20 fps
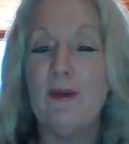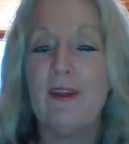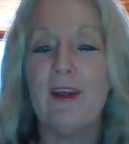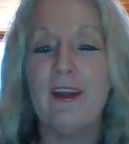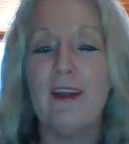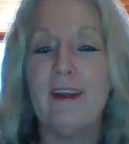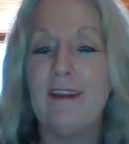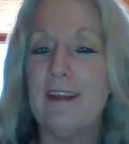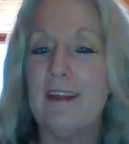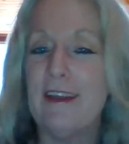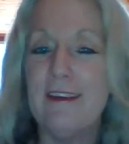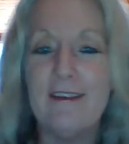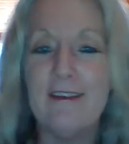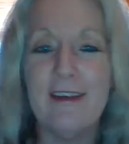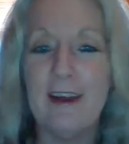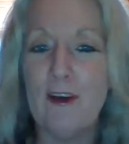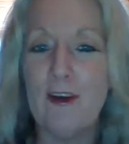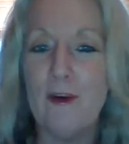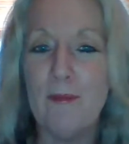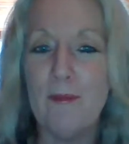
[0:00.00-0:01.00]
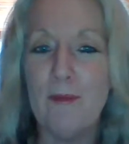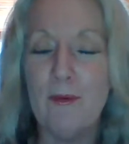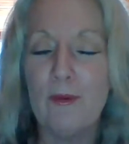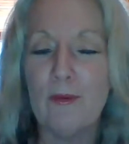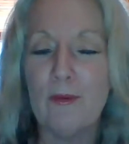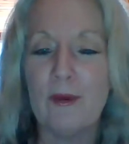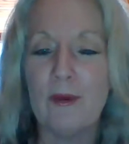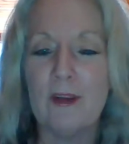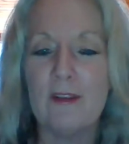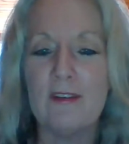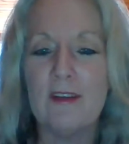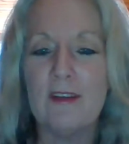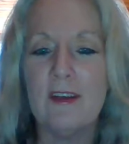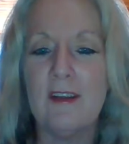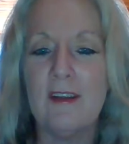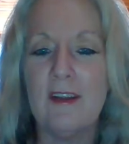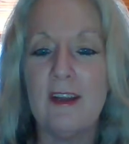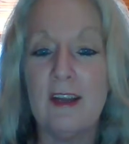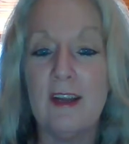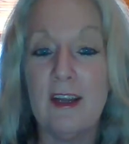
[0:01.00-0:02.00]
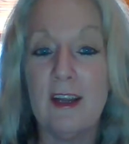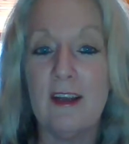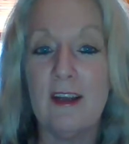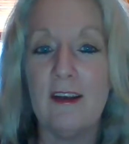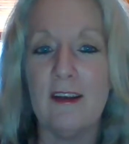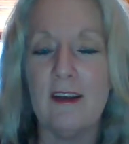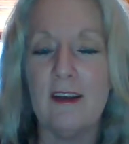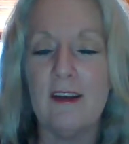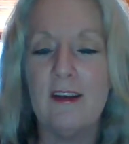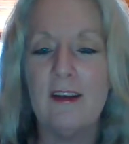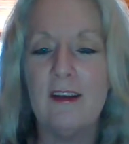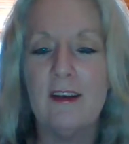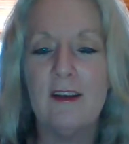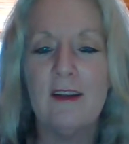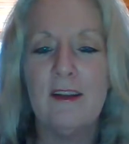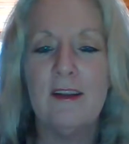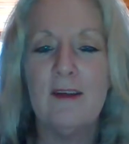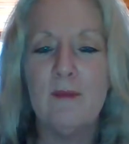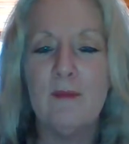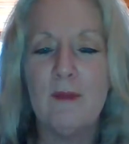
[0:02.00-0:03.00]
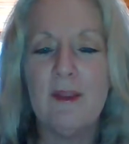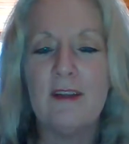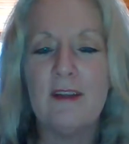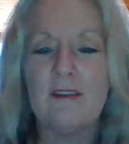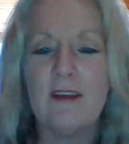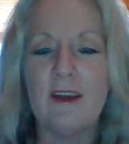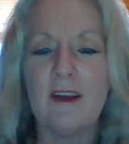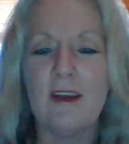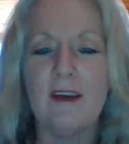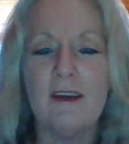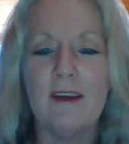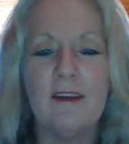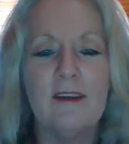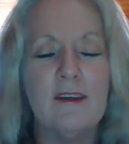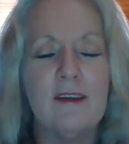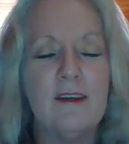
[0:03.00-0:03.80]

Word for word: They, they didn't take on board what I said, they didn't get it. But that's okay.